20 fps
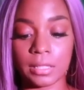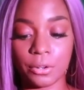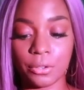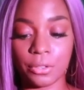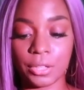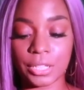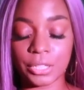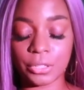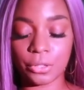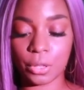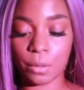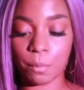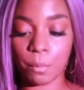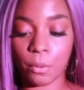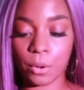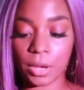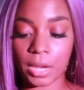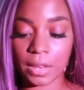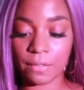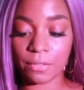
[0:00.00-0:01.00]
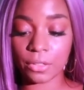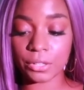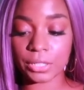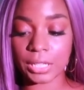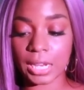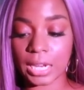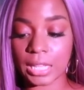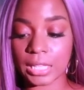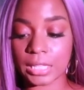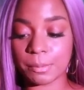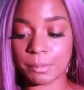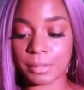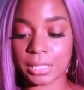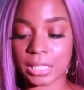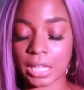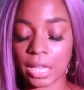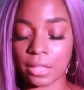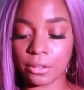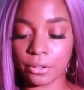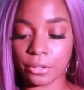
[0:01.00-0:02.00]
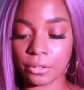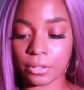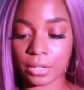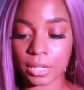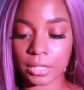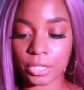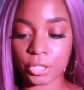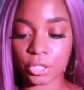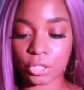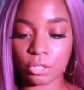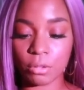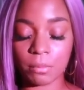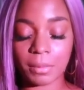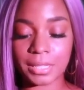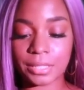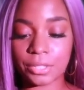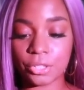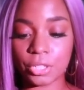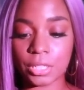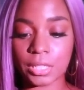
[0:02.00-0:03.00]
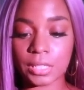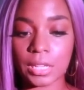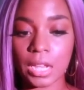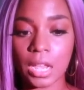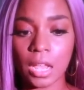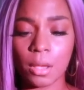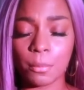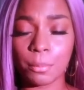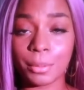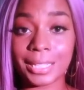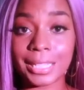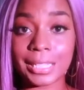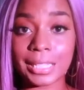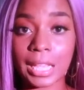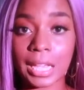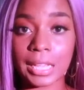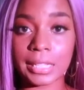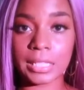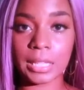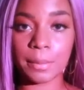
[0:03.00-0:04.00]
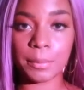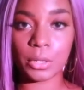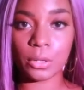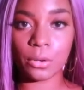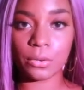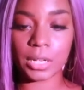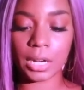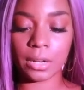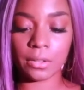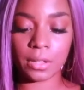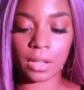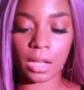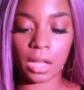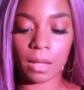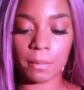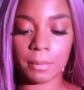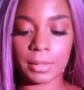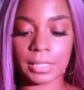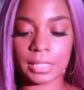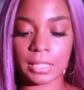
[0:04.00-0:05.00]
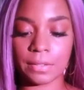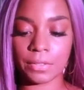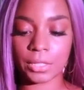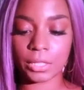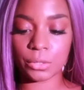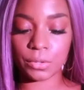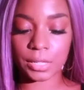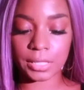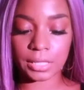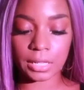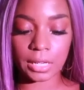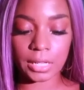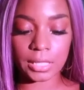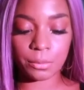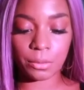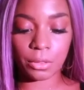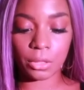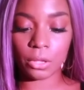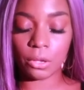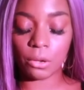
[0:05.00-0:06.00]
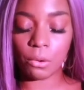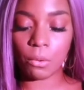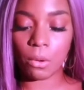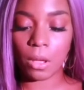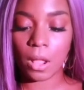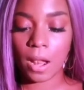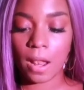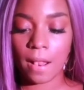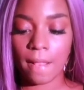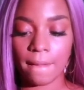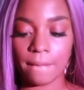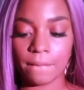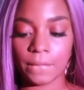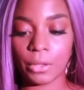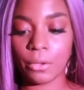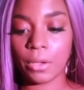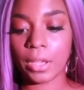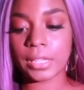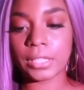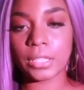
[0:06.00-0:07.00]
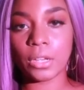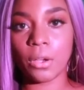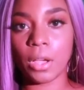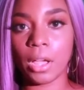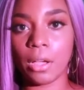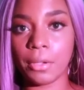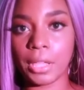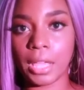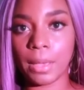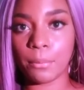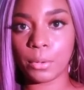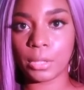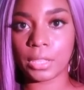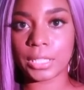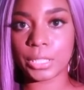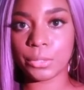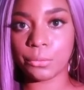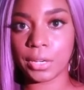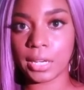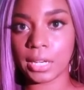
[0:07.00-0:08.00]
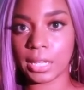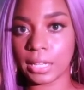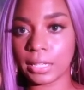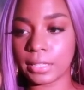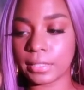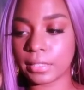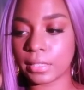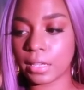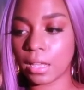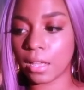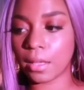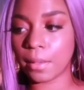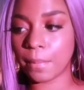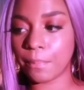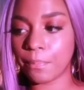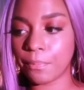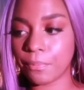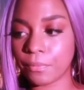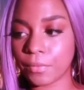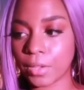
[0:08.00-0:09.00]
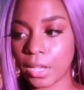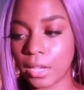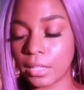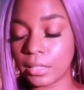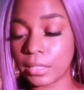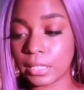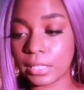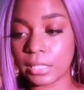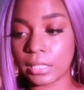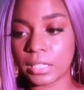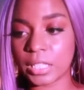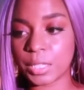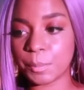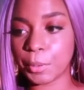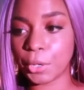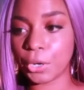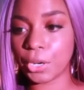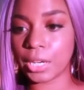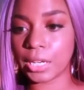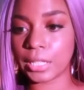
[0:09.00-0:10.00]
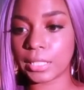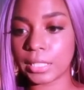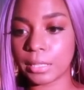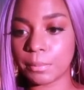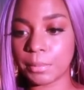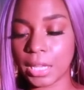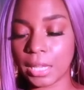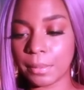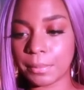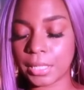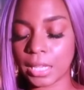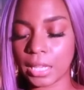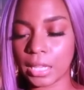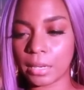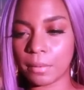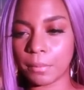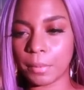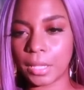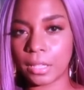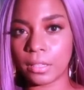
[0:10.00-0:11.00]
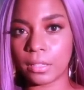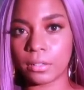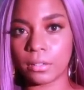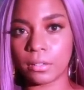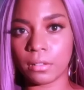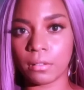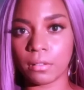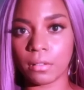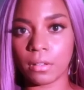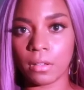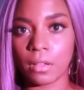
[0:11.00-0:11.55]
literally to the point. If there's any other additional messages, please guys, let me know down in the comments if this resonates with you. You guys know how I am with these readings. Um, I listen to spirit and sometimes they can be a little